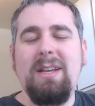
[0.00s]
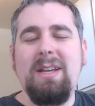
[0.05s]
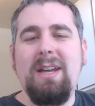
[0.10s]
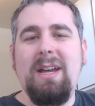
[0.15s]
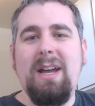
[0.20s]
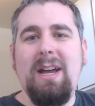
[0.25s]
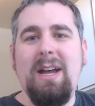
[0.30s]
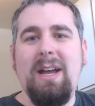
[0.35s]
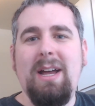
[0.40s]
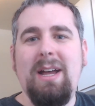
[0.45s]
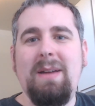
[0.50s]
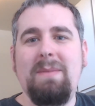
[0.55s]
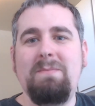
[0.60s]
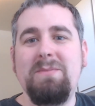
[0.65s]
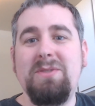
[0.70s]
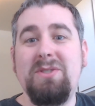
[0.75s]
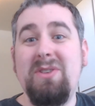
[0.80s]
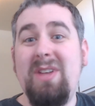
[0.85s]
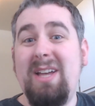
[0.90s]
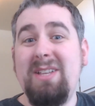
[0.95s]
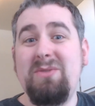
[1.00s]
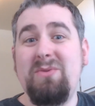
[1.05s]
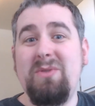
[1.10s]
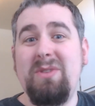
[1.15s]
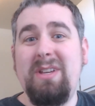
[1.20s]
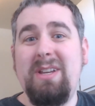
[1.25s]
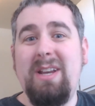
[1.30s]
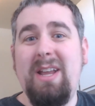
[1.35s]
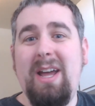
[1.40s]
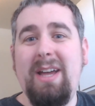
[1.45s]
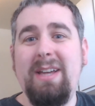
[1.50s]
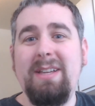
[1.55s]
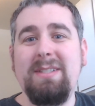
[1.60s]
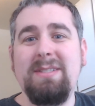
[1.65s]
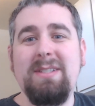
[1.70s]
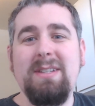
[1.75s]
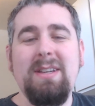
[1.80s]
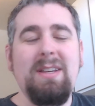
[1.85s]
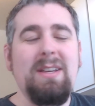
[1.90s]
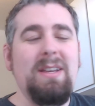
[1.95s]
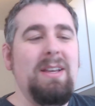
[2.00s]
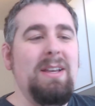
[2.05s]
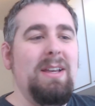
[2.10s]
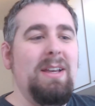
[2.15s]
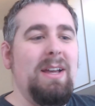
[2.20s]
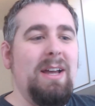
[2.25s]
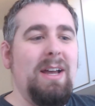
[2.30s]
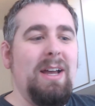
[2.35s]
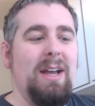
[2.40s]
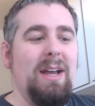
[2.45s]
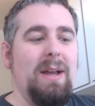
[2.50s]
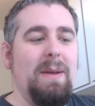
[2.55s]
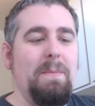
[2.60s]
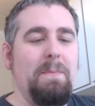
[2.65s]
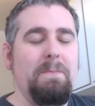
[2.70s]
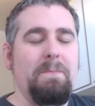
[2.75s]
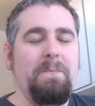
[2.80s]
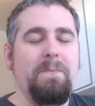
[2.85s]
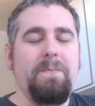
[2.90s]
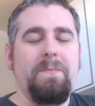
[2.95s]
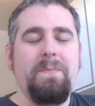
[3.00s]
Um, so that's really nice. Um,